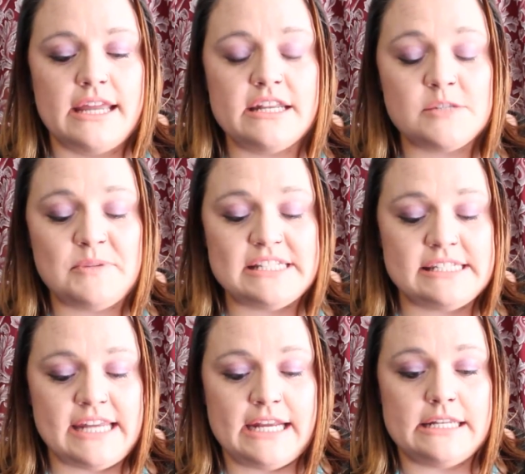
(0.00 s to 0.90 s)
has been
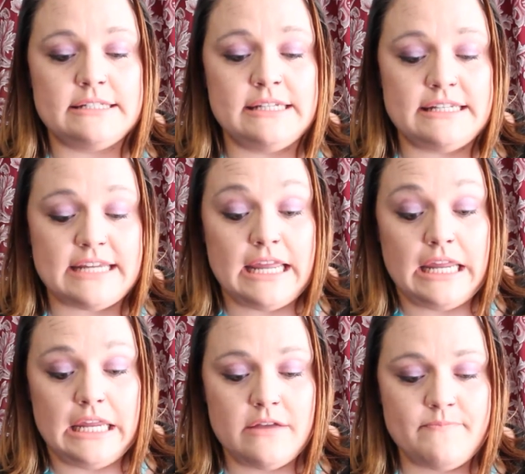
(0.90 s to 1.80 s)
stated
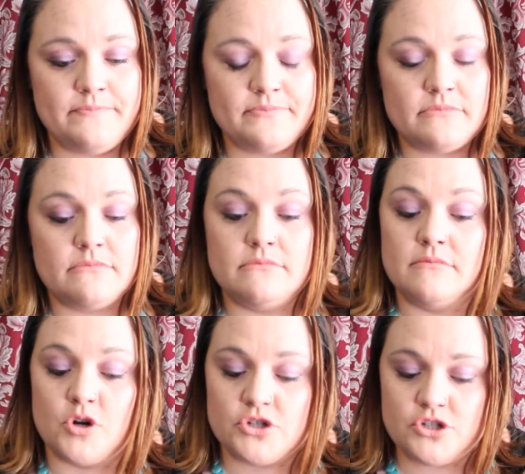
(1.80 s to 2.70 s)
today,
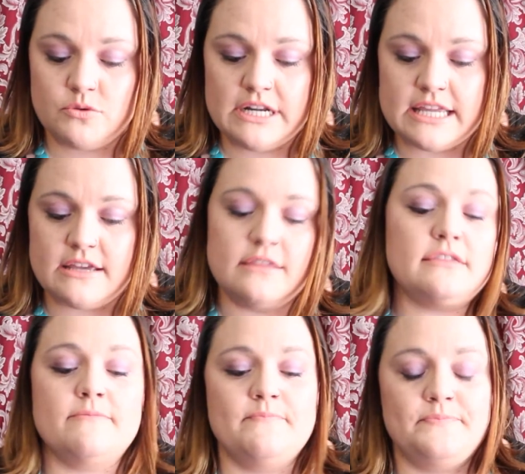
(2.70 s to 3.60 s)
March
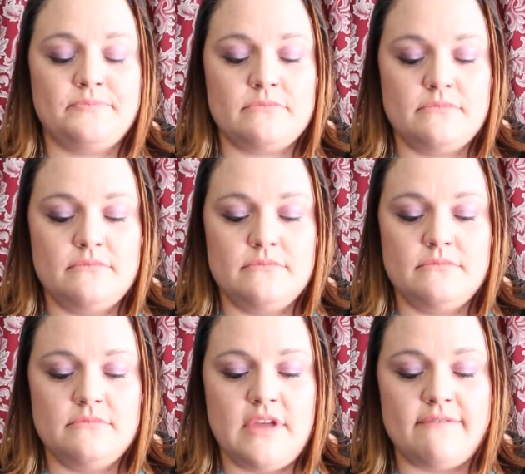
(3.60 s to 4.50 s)
20th,
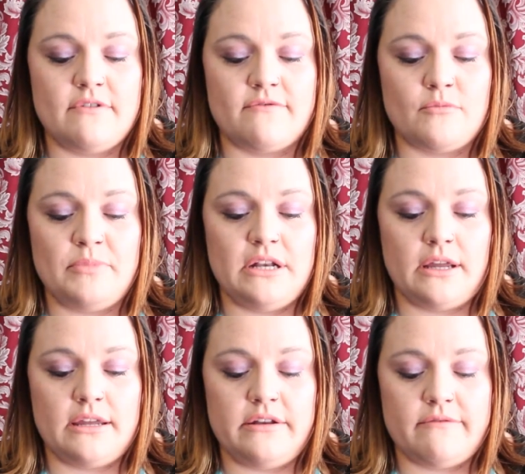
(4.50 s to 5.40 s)
heaven forbid
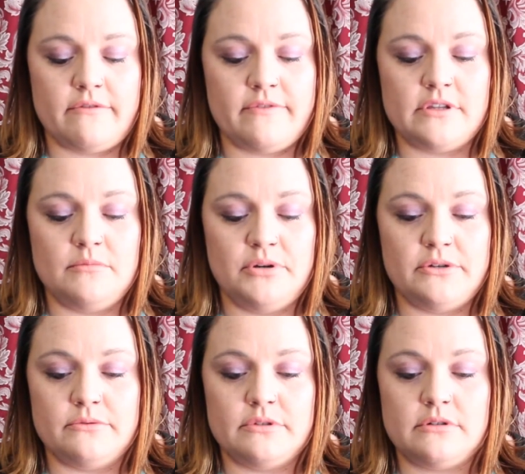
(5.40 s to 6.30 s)
I can never find the
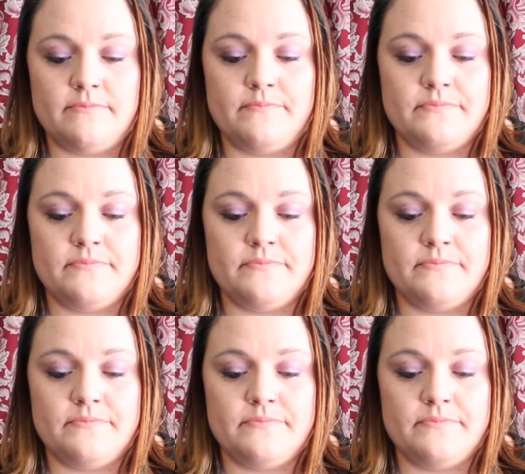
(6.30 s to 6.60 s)
post.